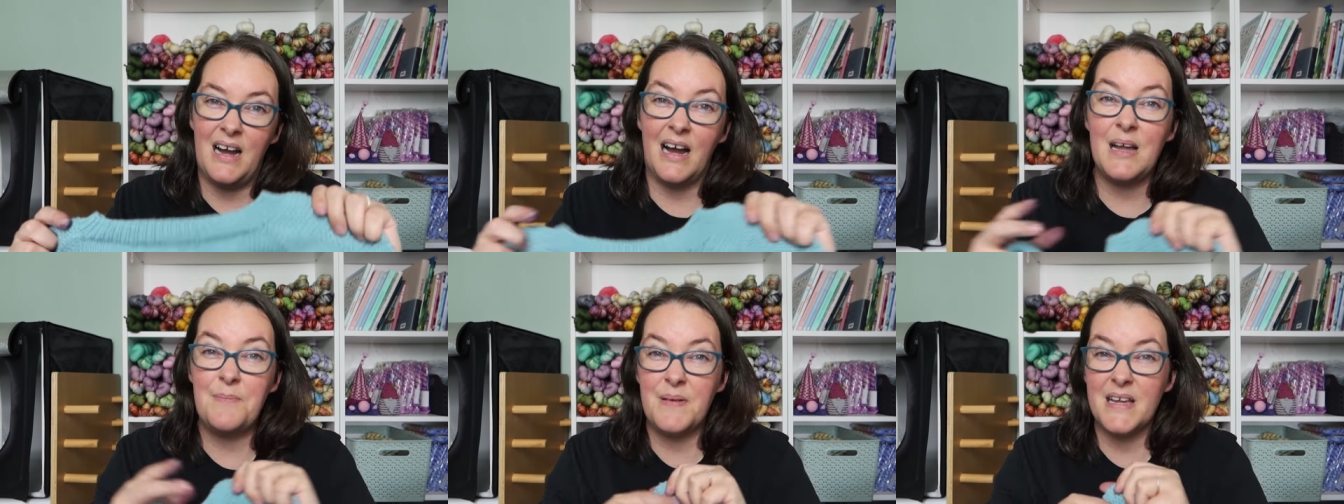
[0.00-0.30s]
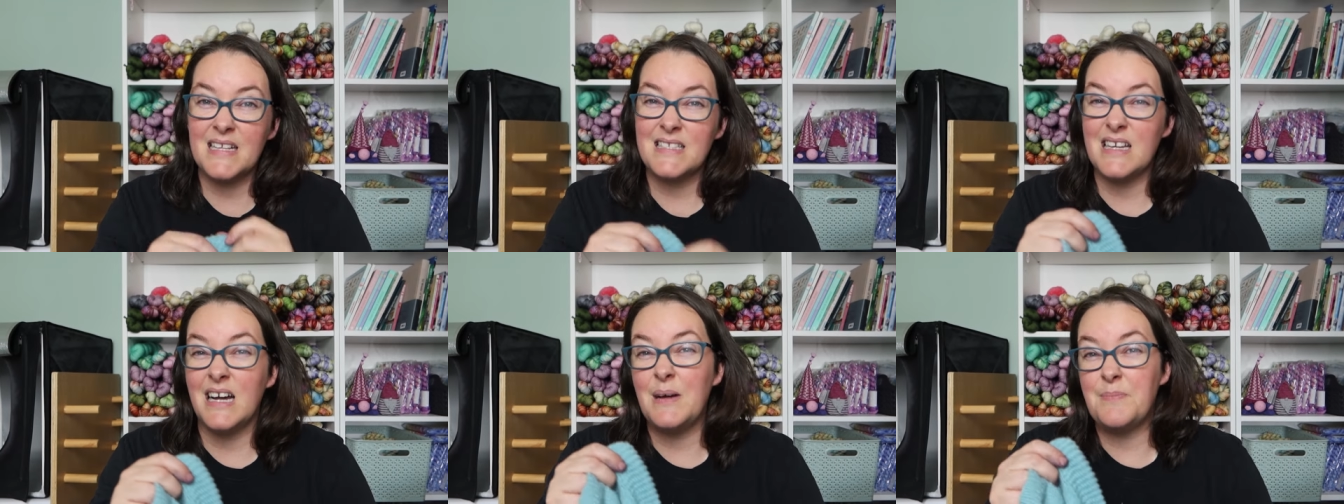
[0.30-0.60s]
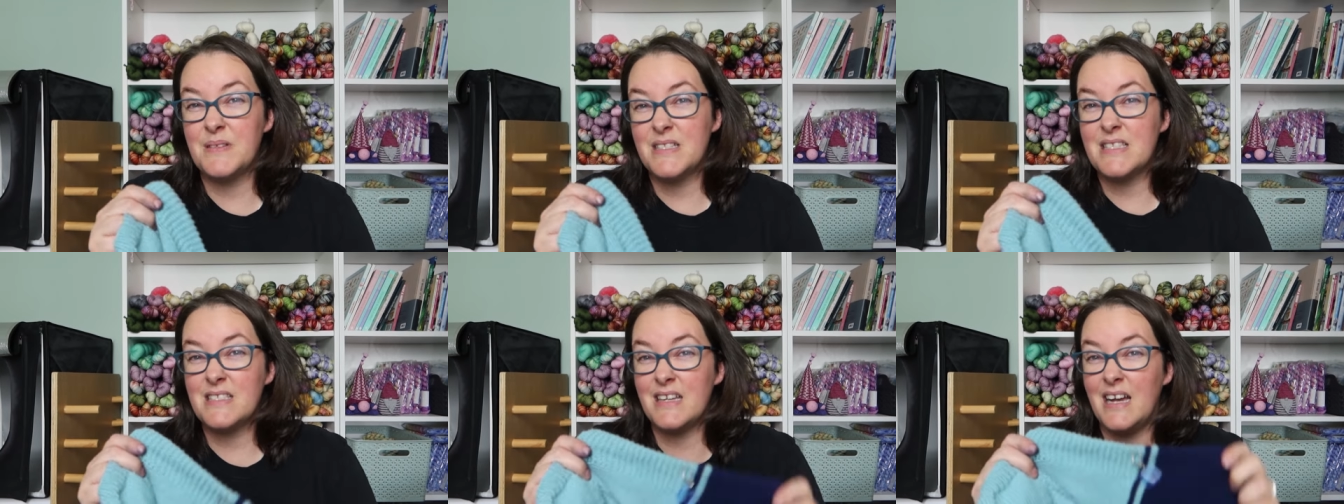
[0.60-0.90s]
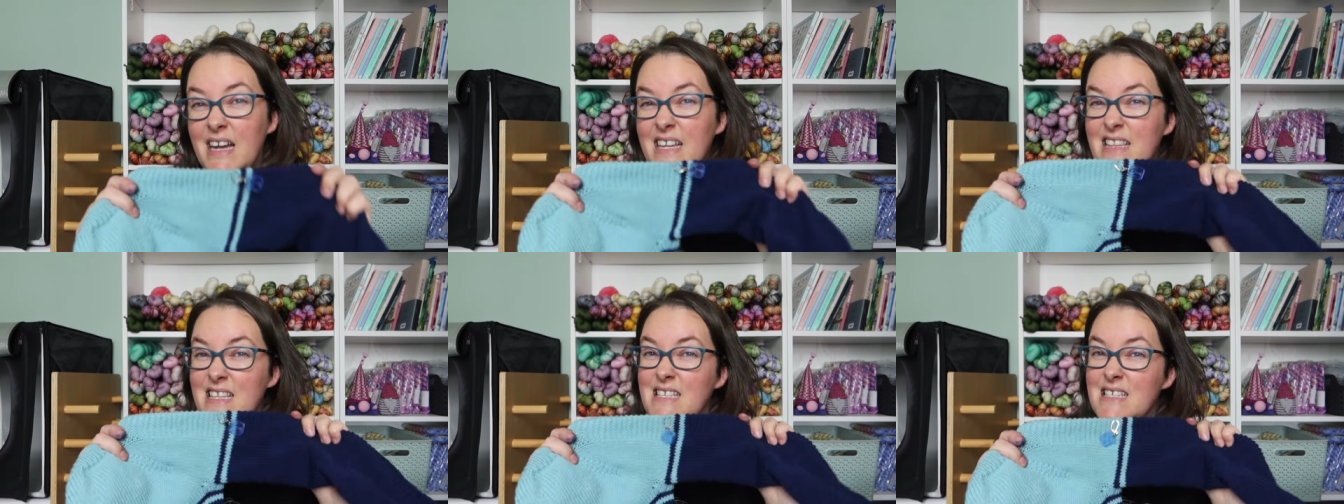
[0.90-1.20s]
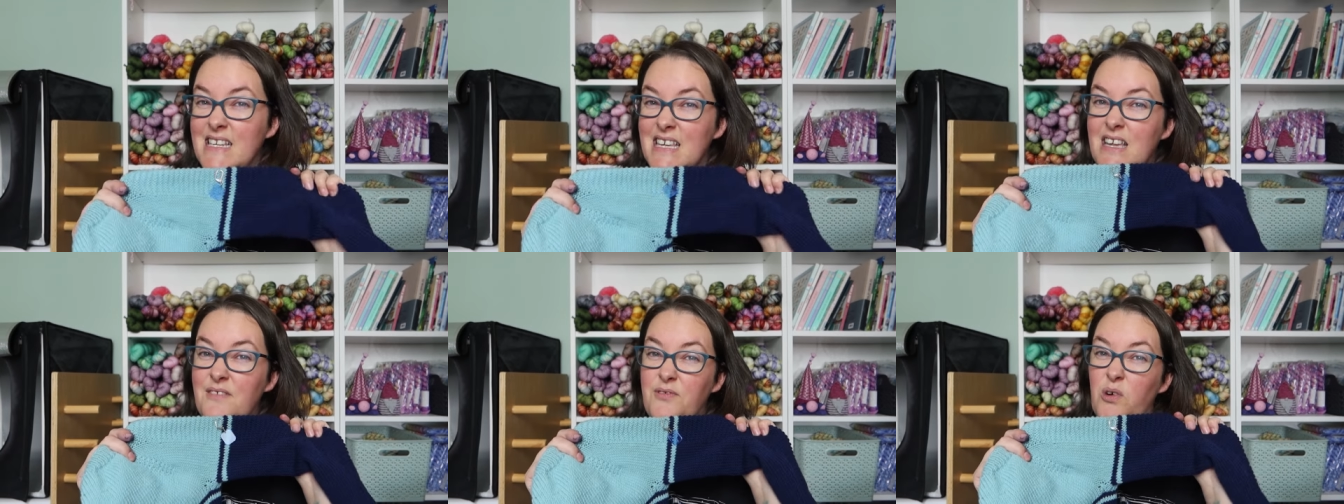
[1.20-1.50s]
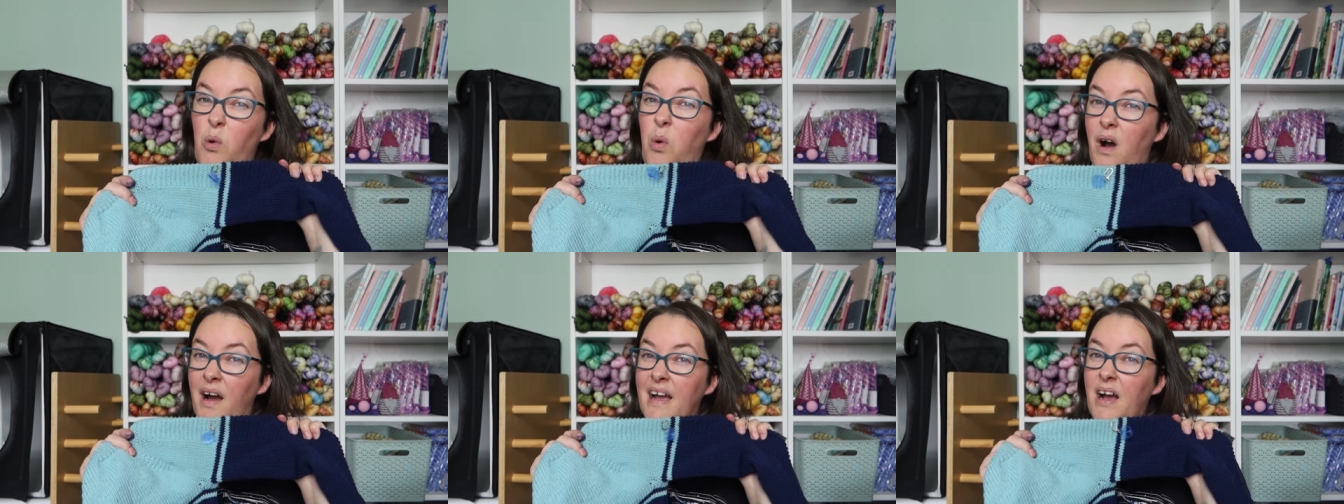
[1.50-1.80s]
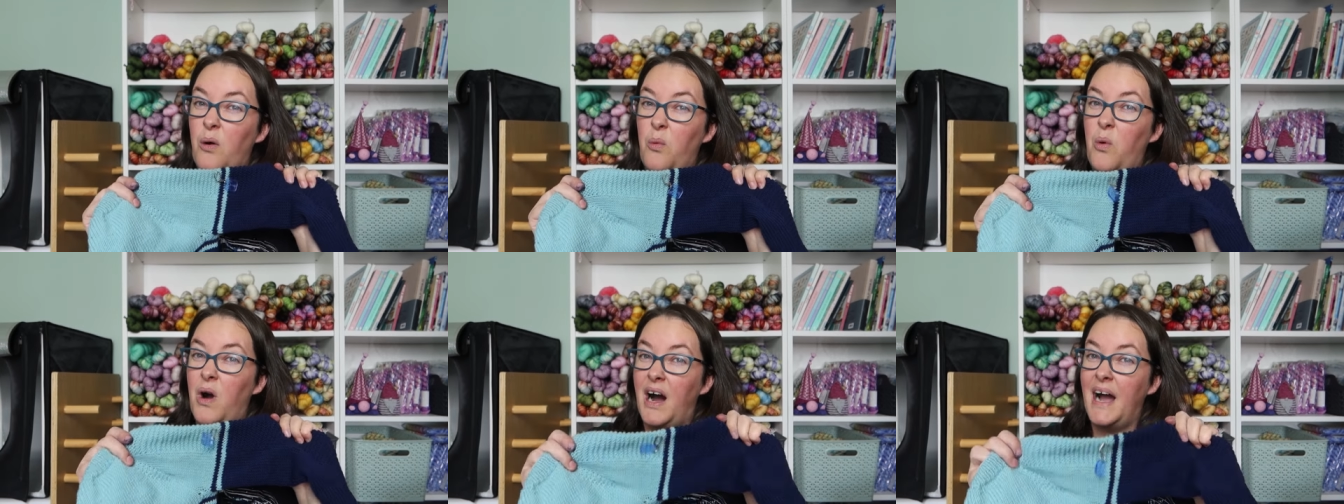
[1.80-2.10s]
I picked it up and started the sleeve
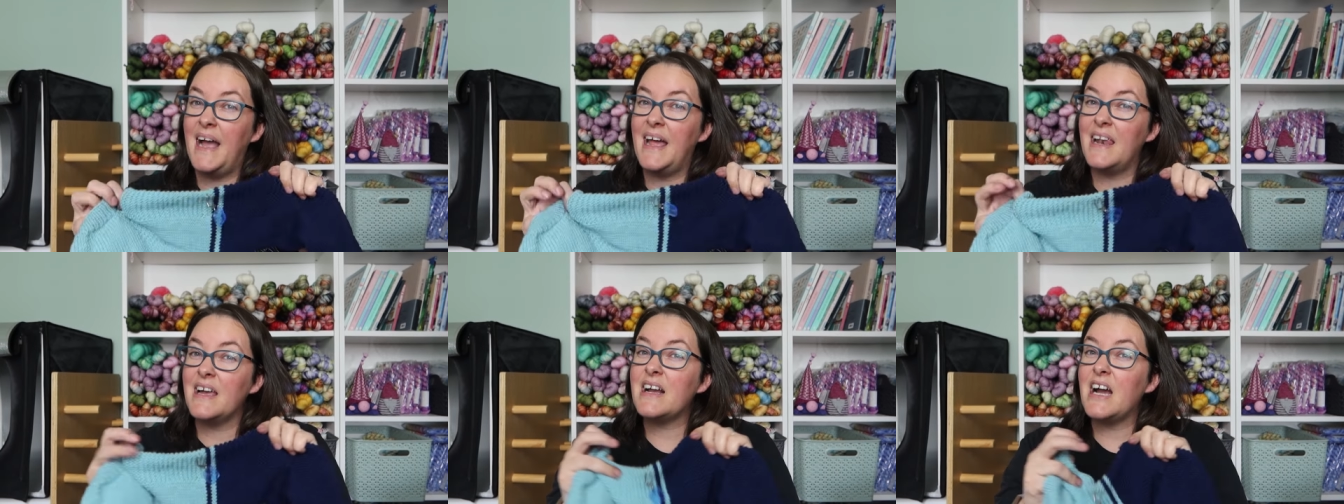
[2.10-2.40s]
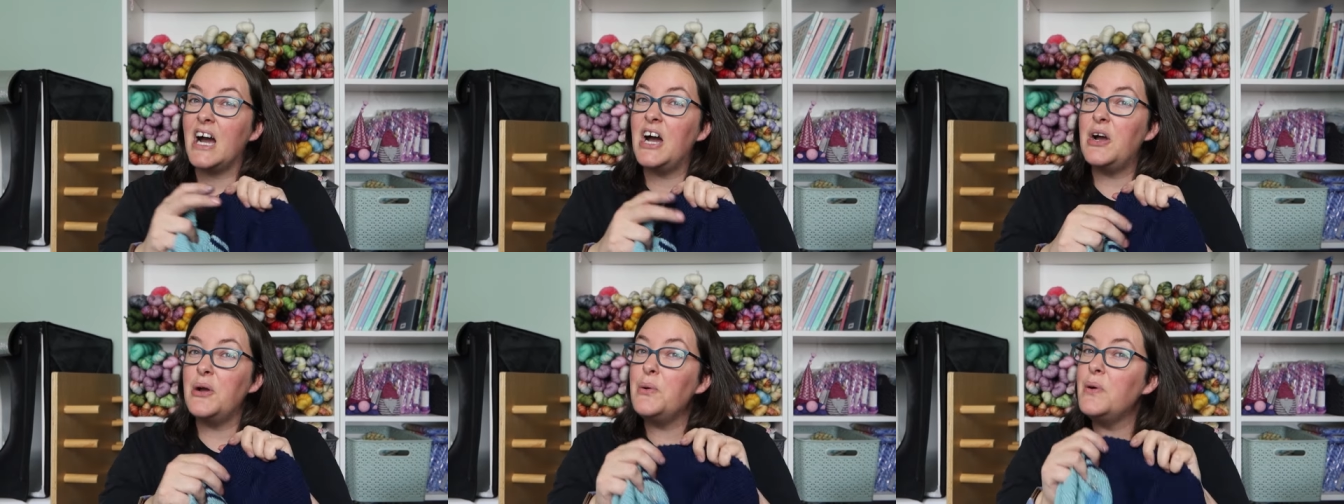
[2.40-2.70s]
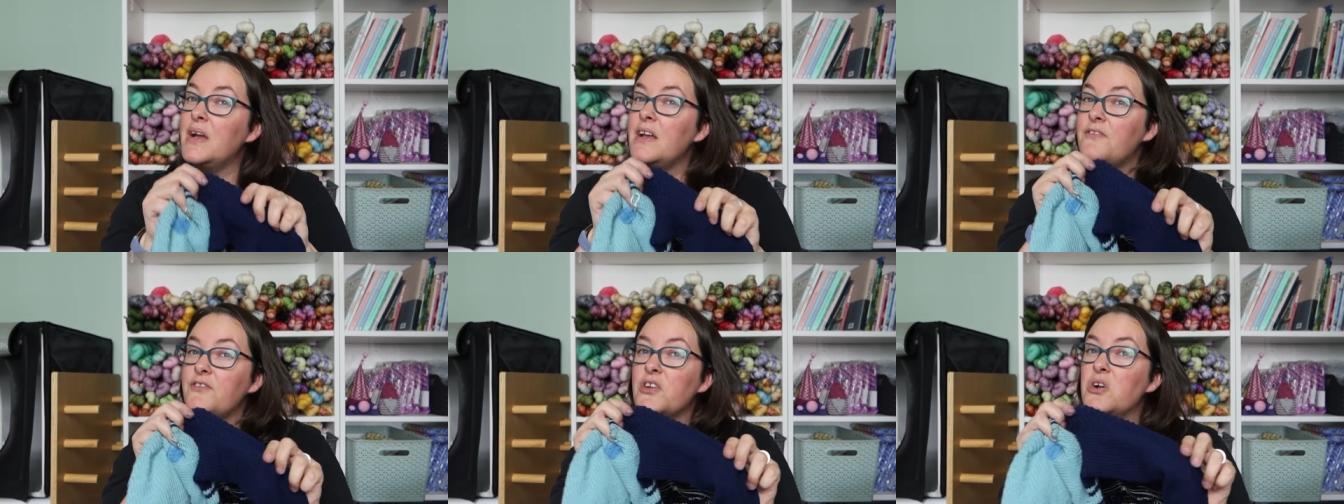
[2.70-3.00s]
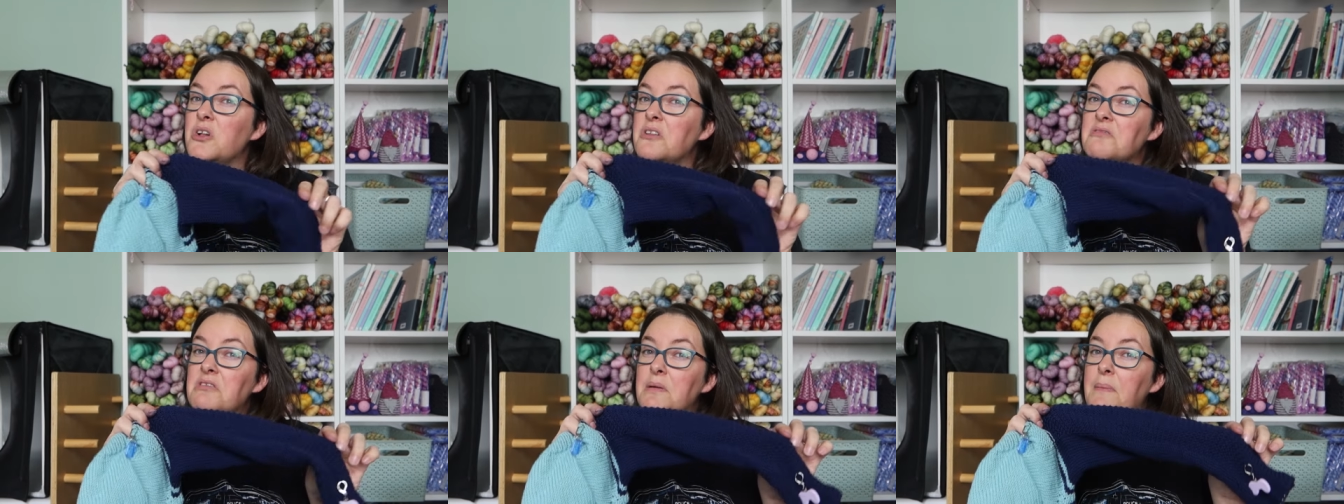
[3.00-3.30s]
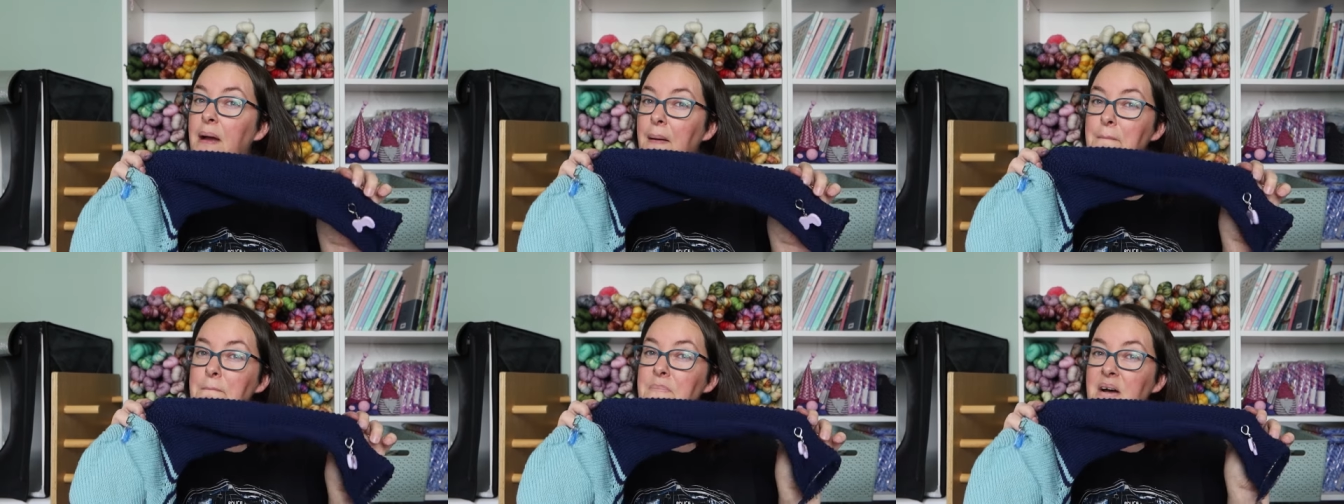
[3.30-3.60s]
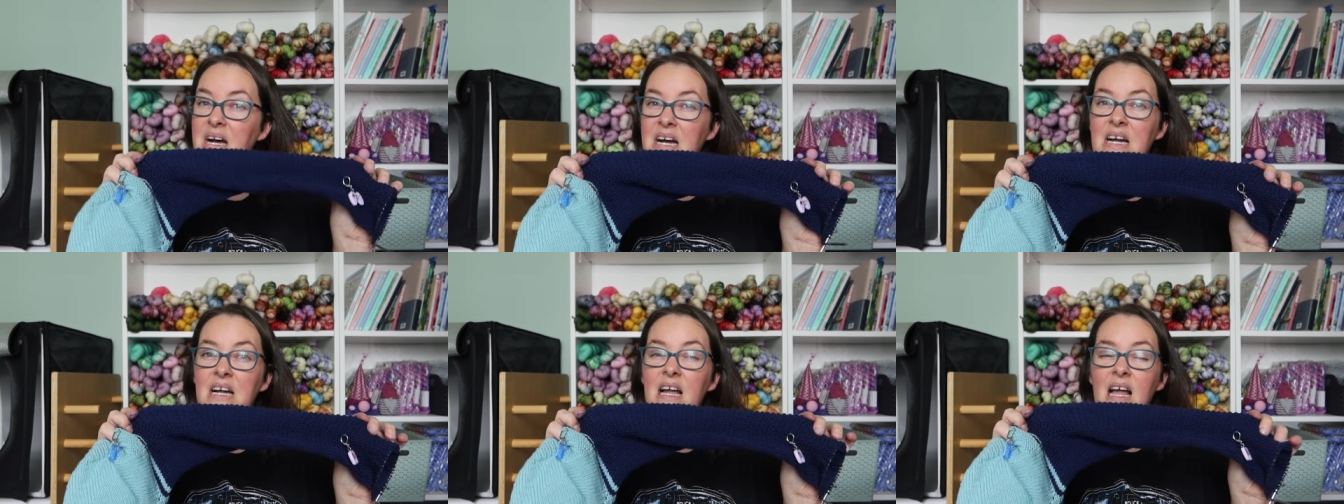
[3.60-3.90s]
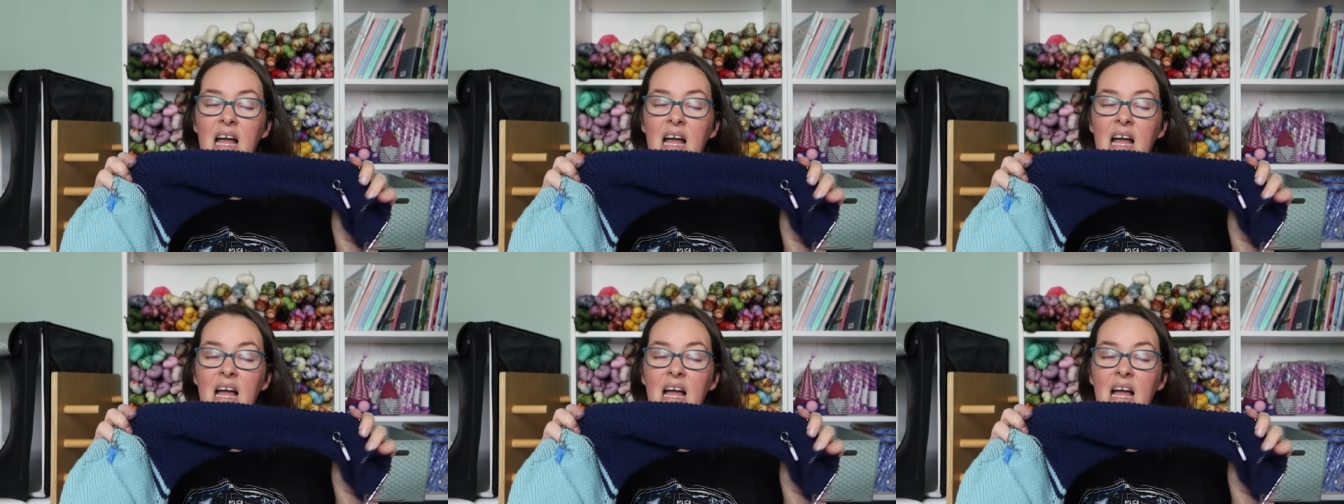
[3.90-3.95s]
quite a while ago, if you'll remember,